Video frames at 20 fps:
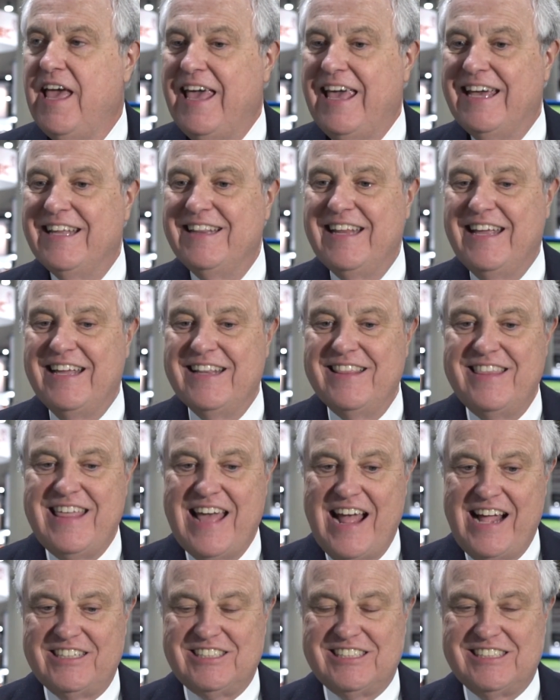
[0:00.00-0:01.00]
And
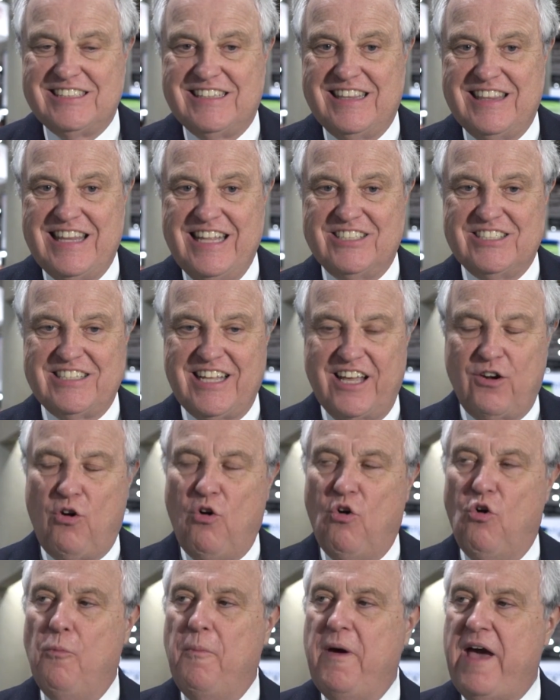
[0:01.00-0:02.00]
it's that
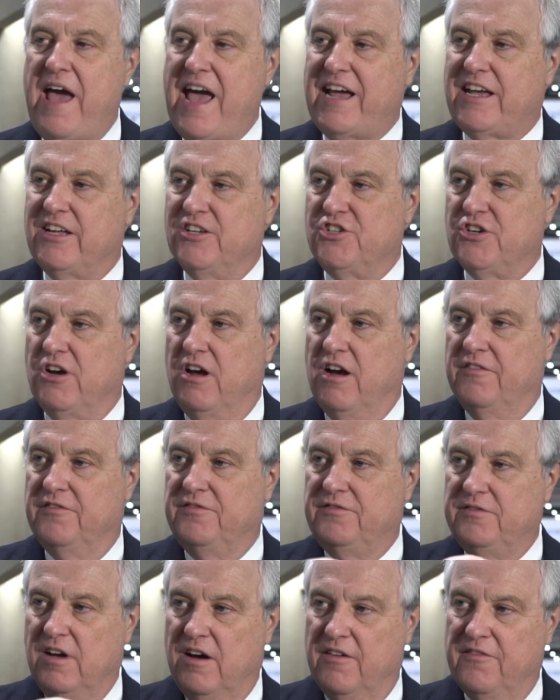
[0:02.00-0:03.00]
whole package
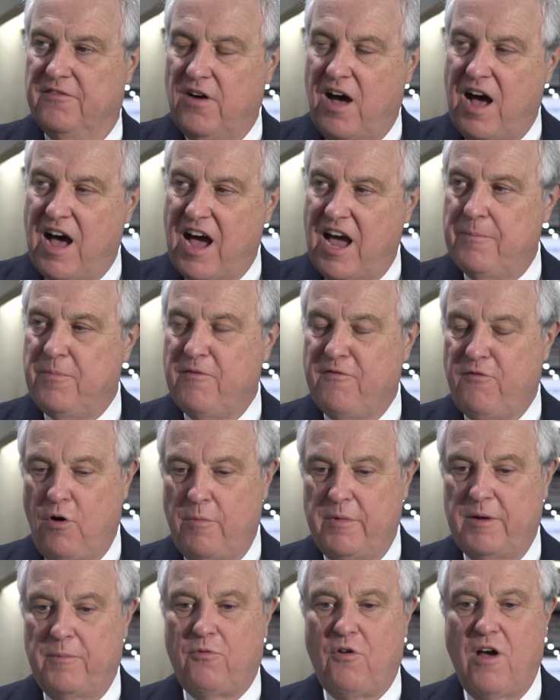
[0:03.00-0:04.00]
of high
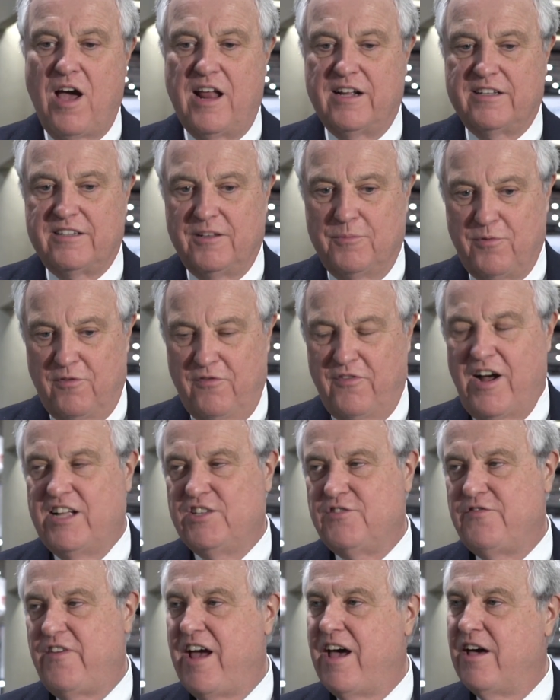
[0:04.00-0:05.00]
performing product that
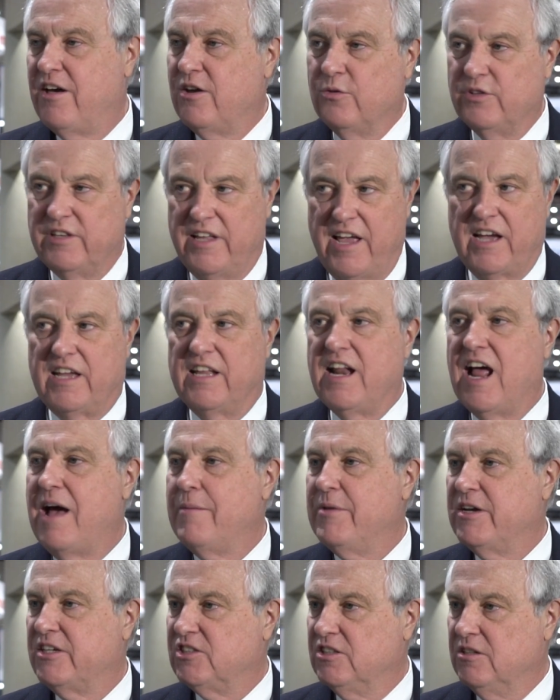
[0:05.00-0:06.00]
provides value with the
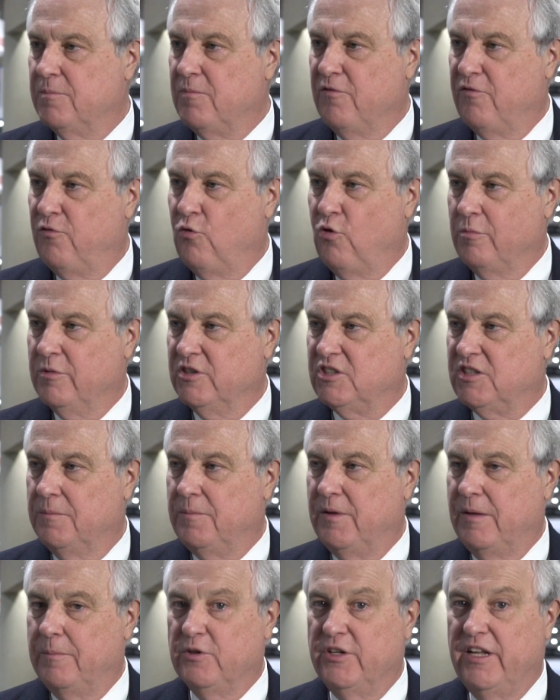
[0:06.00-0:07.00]
economics and the performance that
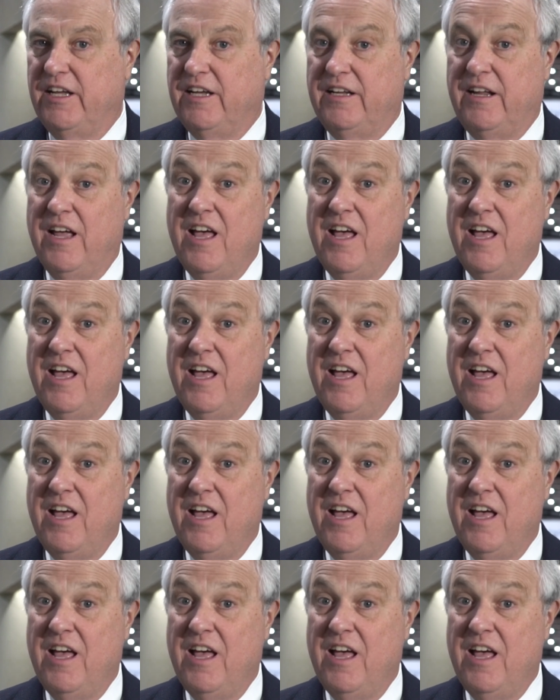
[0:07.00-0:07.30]
people need,